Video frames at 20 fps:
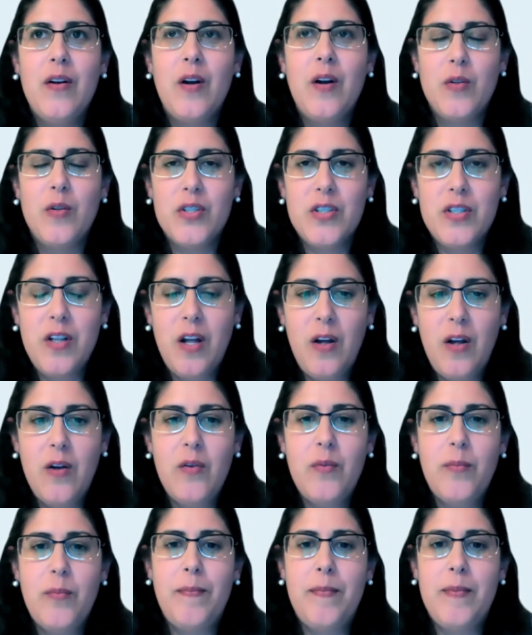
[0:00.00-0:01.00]
go
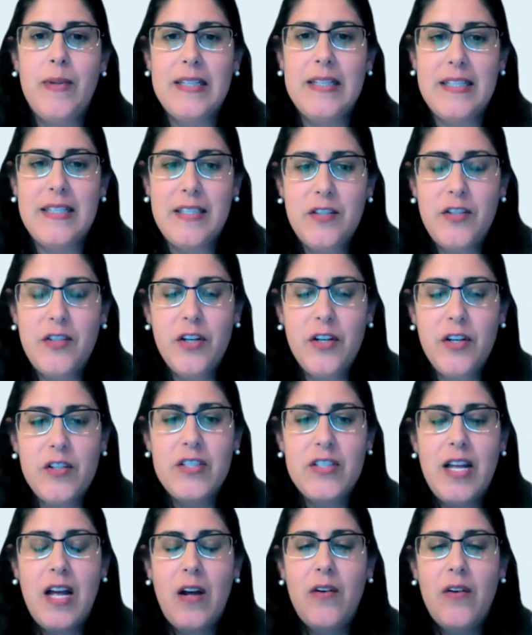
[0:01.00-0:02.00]
slow, listen to
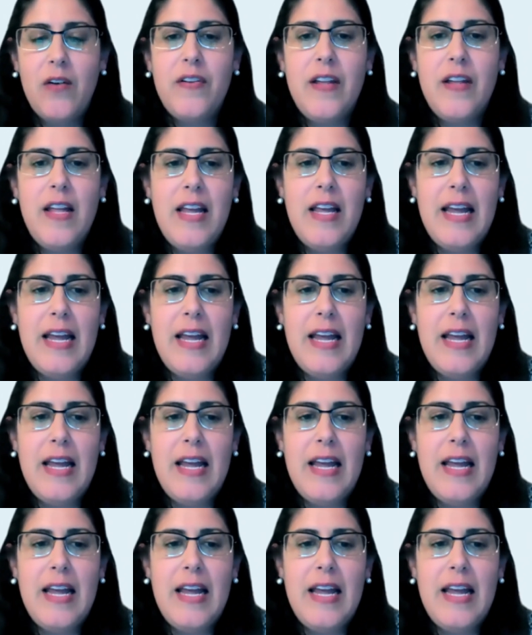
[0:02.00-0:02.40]
yourself.